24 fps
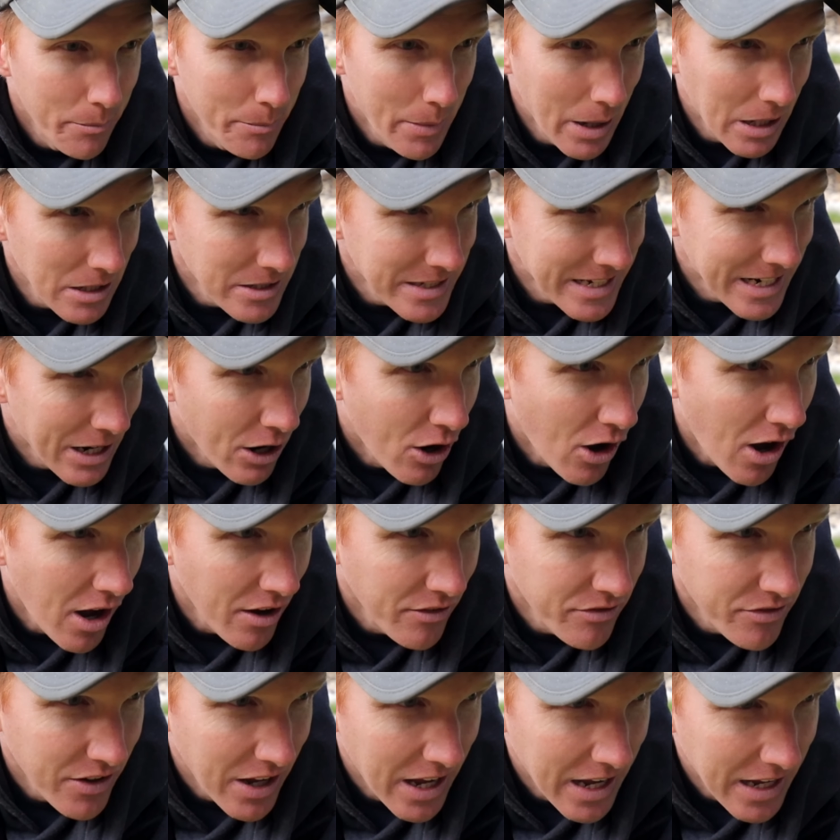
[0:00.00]
melting
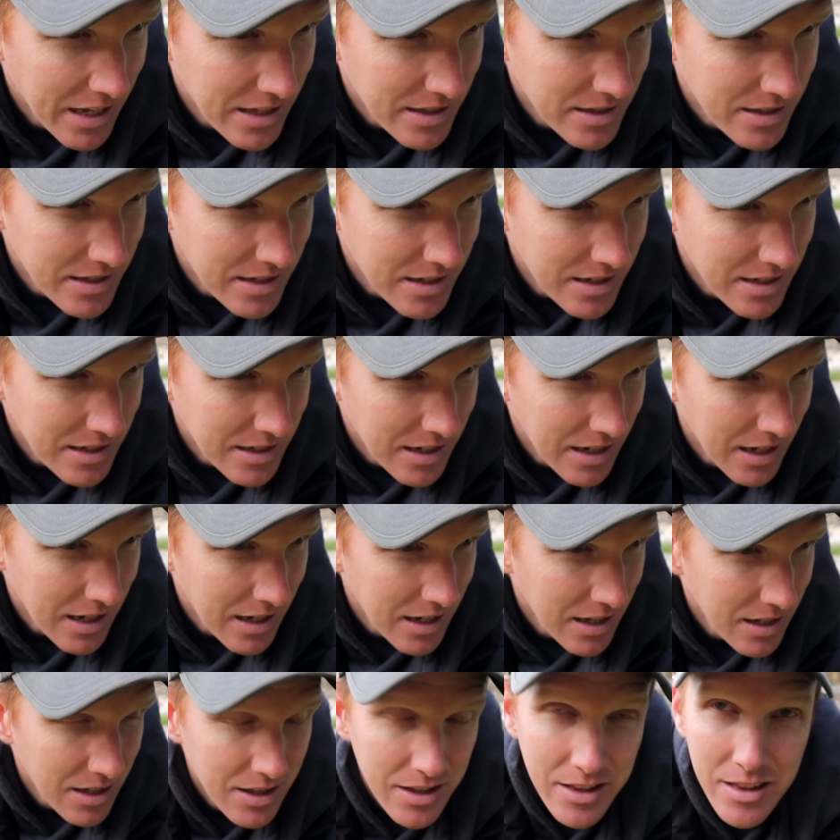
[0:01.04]
off, and the
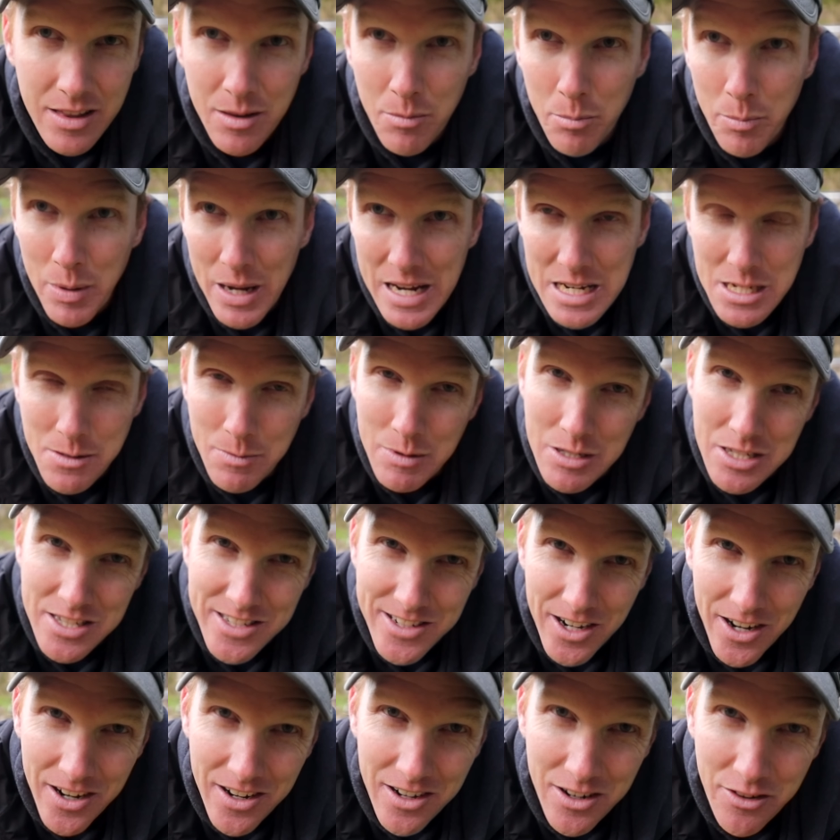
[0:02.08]
basement's
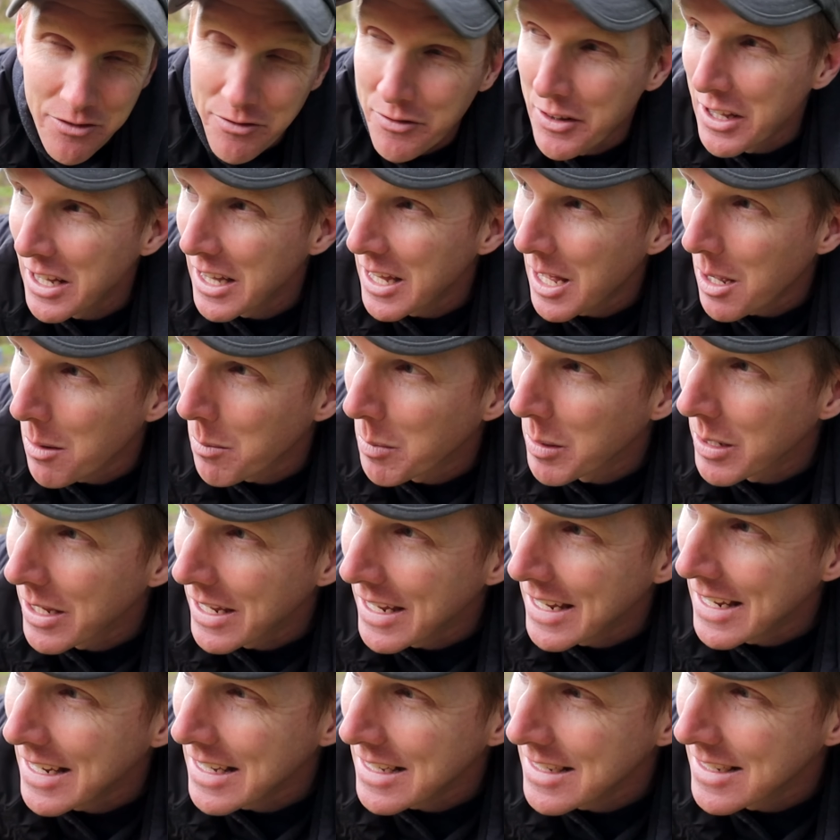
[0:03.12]
starting to fill up.
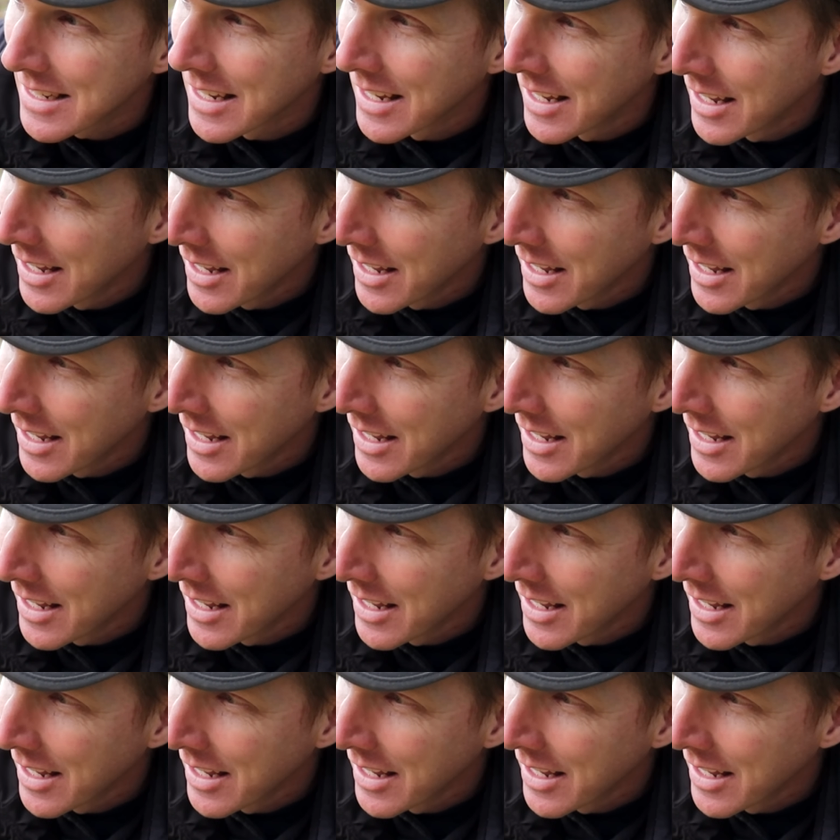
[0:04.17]
And